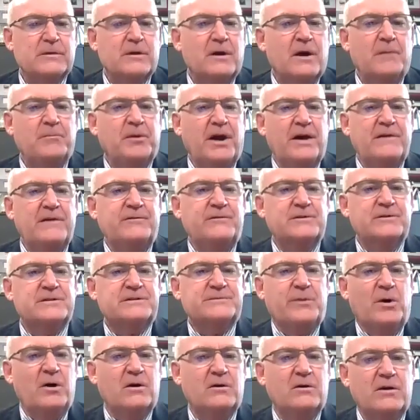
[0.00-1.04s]
applied for a
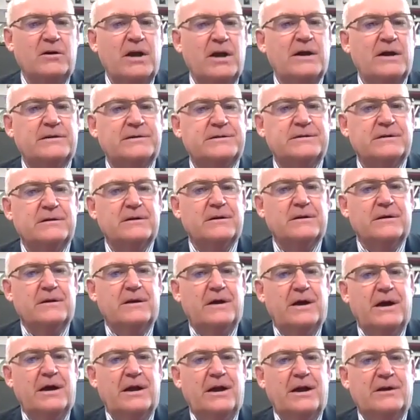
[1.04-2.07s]
small grant.
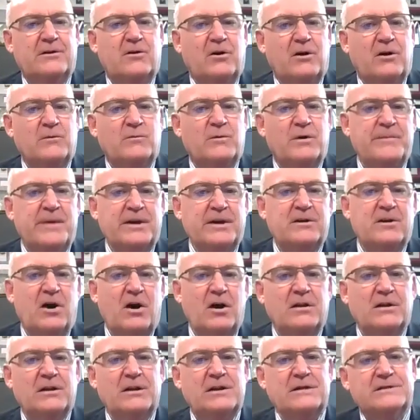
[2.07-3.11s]
And I called one of my
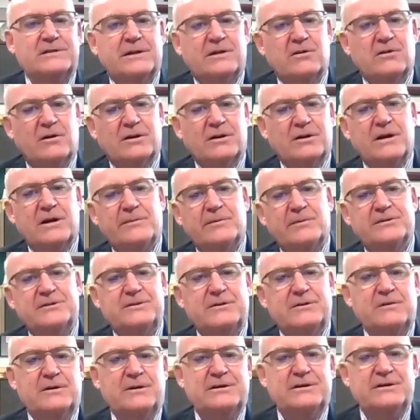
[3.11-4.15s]
colleagues, I called a couple
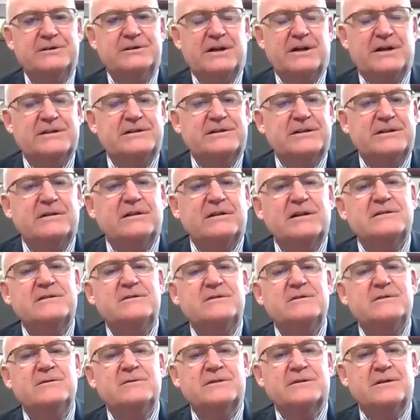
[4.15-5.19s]
students, and I said, let's
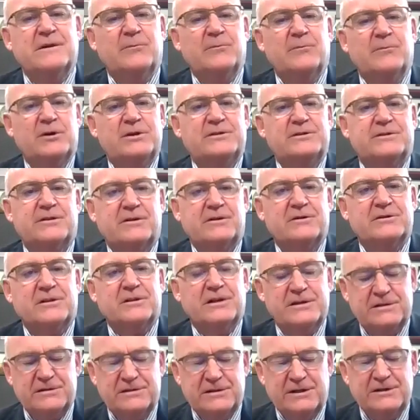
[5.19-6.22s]
do some research.
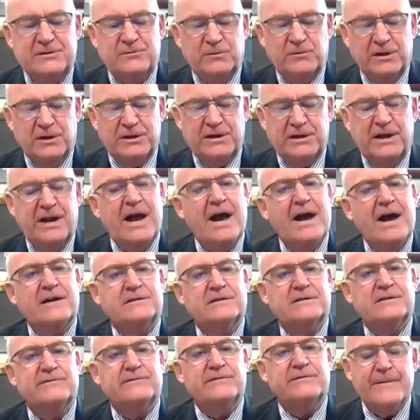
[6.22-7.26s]
Let's really get
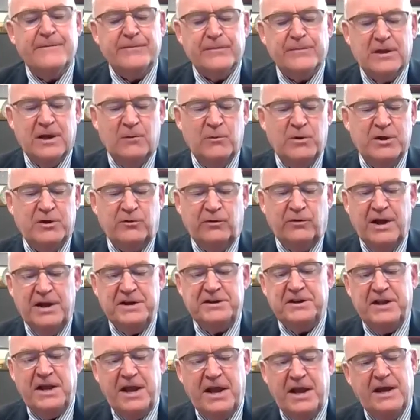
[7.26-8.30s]
active. And we
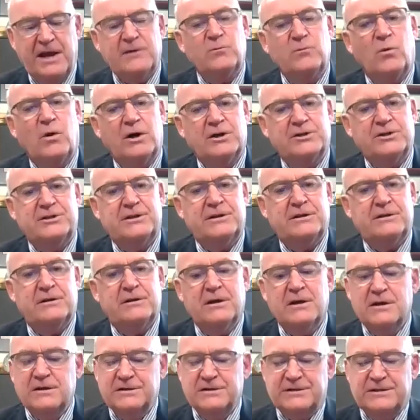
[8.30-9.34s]
created hand washing
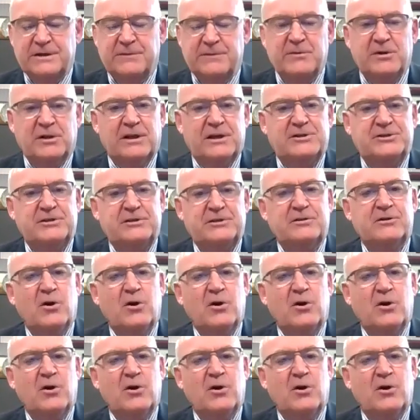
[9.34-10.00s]
simulation